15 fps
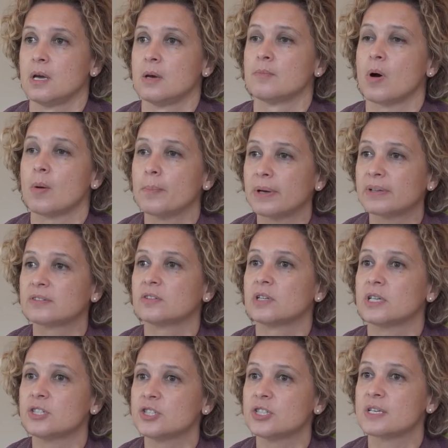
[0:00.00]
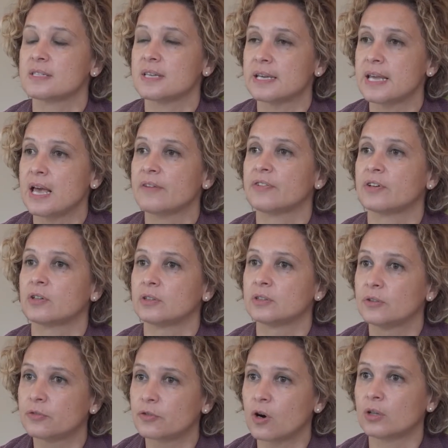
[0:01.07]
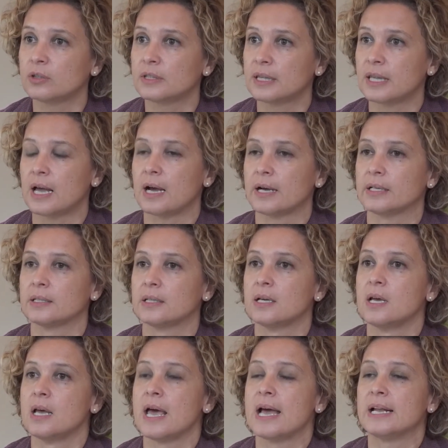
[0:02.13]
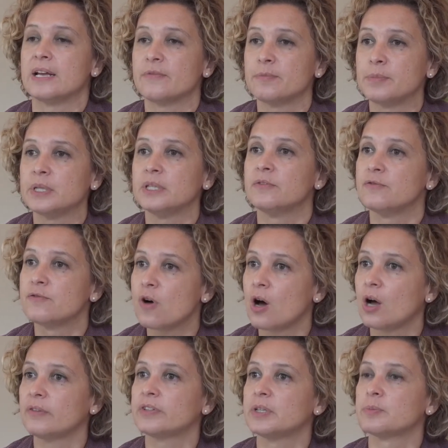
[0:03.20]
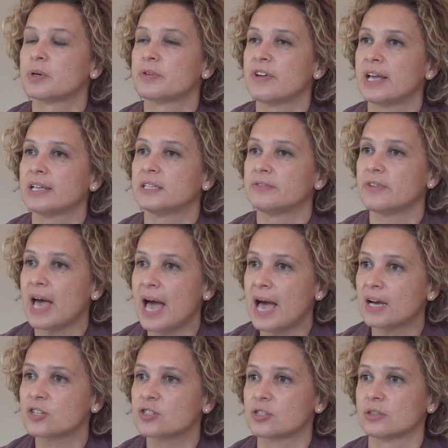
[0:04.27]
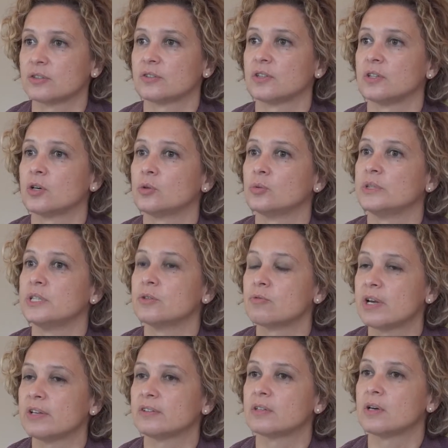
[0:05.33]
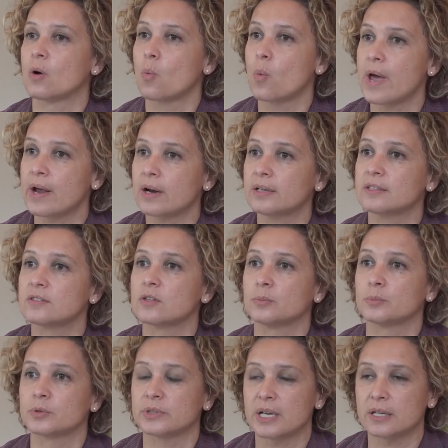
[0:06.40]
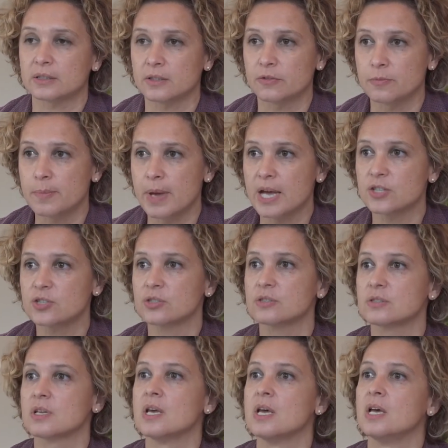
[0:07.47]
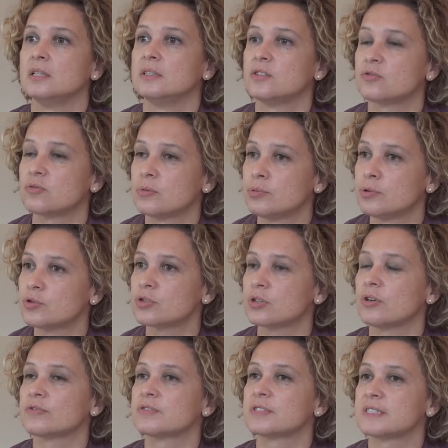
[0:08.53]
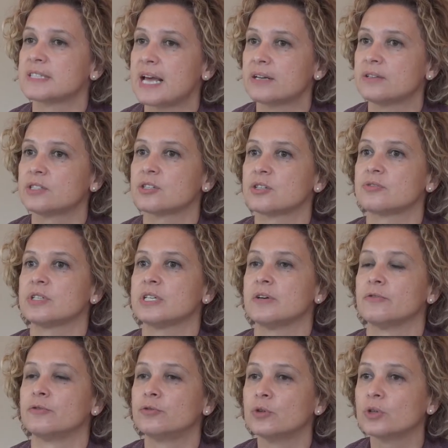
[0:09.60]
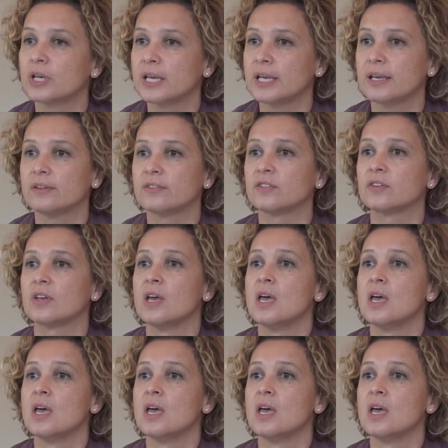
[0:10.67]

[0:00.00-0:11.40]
Bon Pasteur and GSIF are on the front line and have been involved in preventive actions, including raising awareness on protective measures, distribution of sanitary and food kits